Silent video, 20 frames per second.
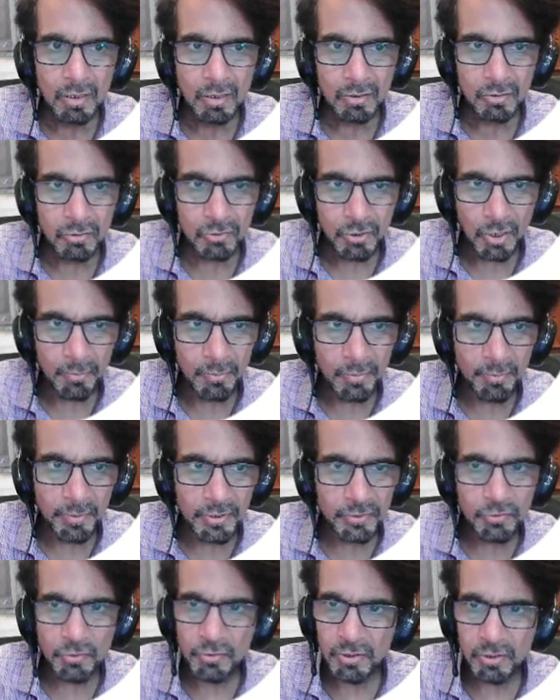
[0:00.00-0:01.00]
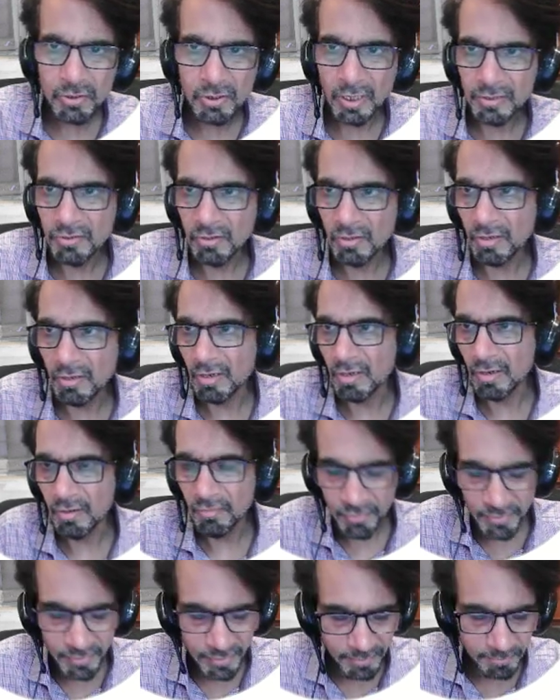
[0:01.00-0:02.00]
So time dependent Schrodinger, that's all I have
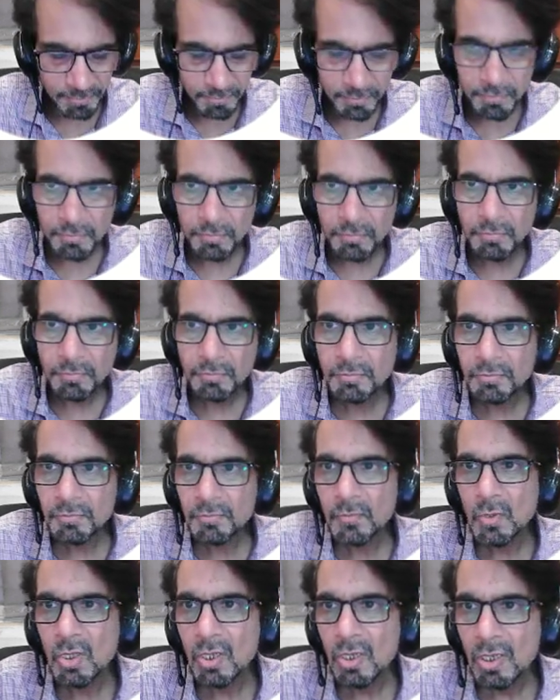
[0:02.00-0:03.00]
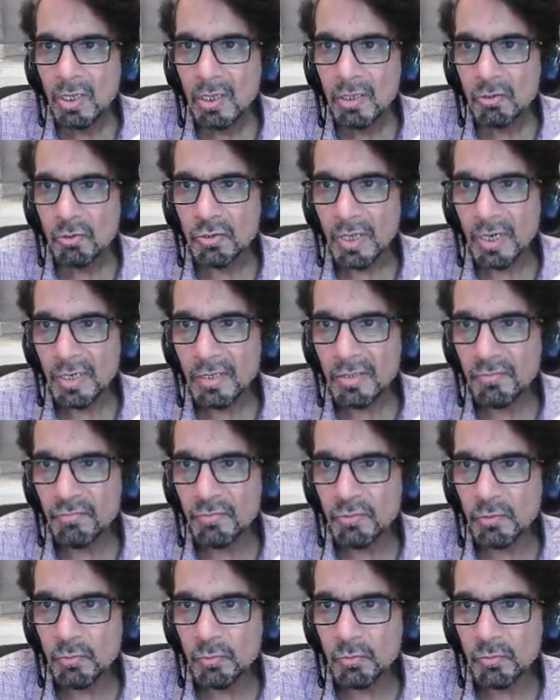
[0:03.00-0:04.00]
written. So that will give
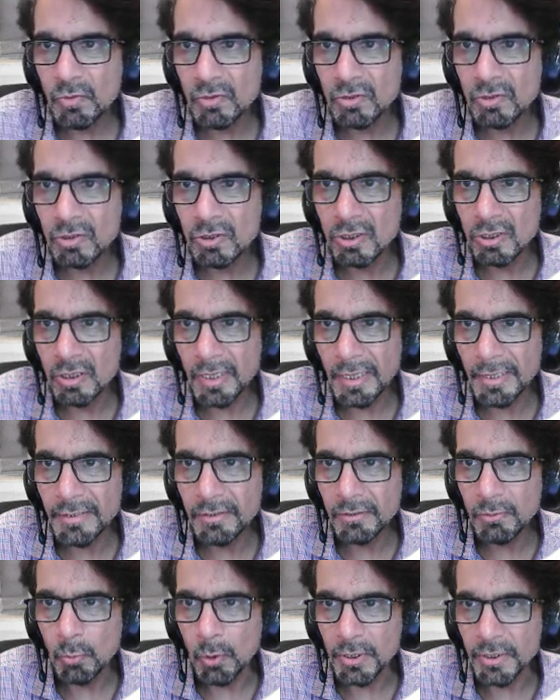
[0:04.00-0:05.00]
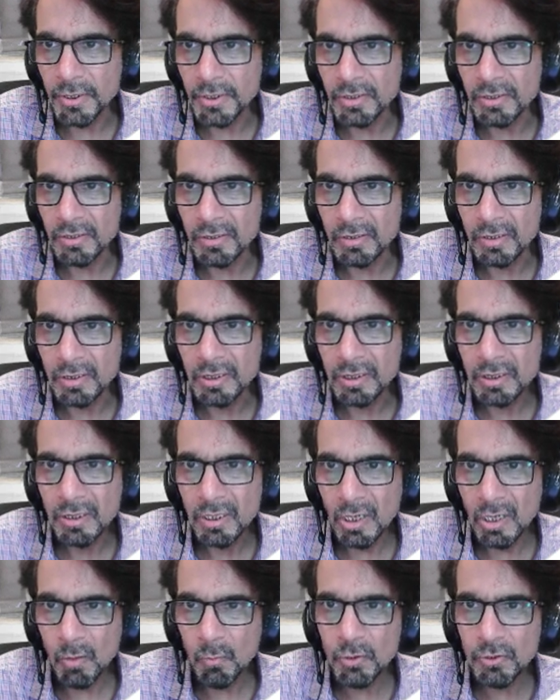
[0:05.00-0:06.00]
you the red quantity in it.
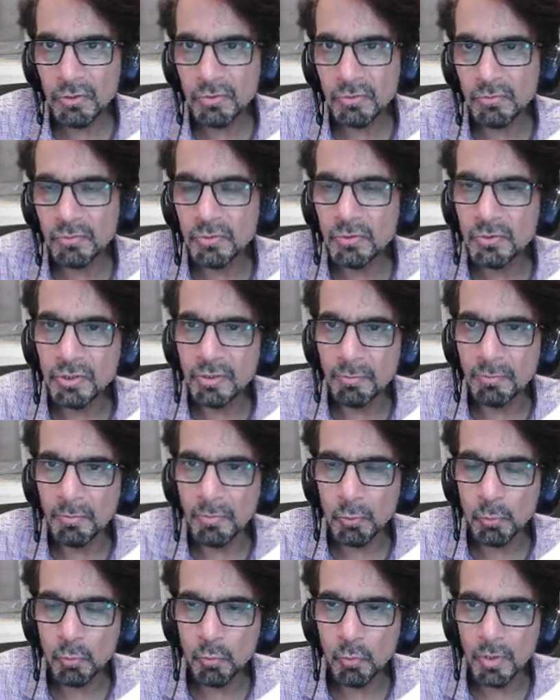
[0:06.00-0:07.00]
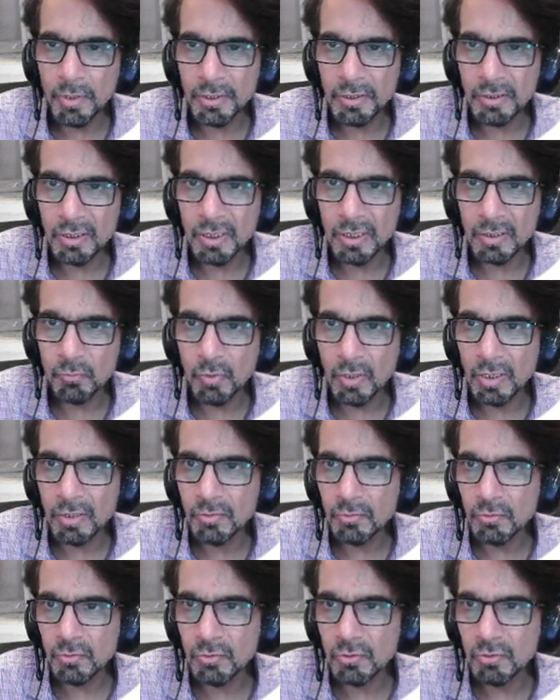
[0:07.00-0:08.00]
Now we need the blue quantity as well. So
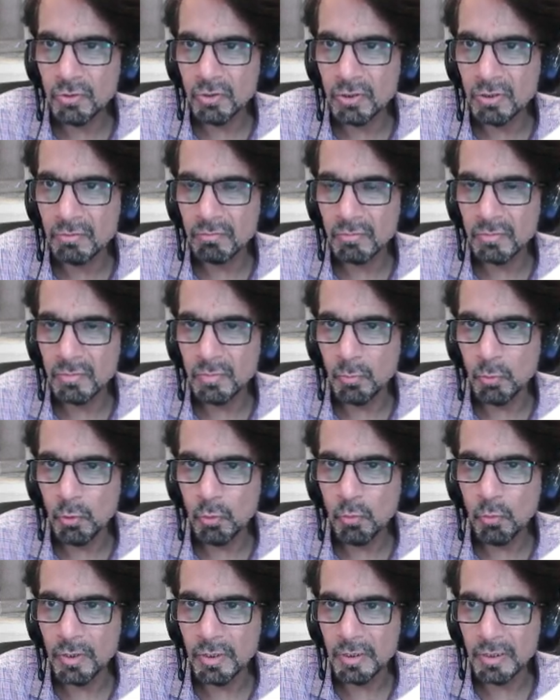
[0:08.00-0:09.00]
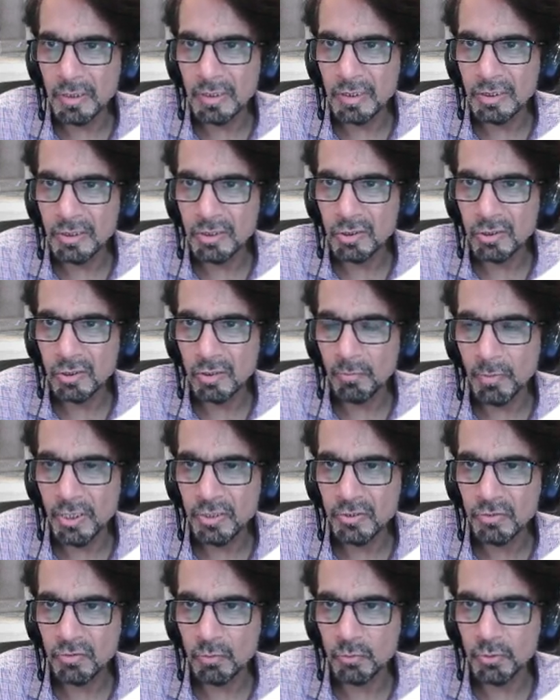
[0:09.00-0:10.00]
the blue quantity is just complex
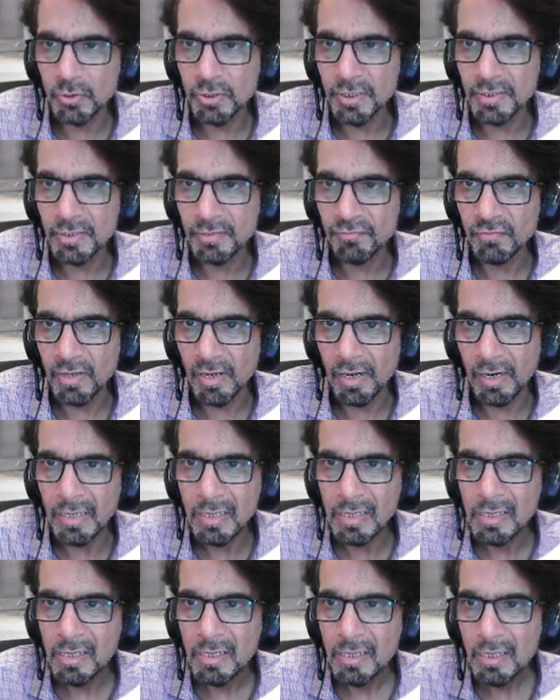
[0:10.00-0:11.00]
conjugate of that.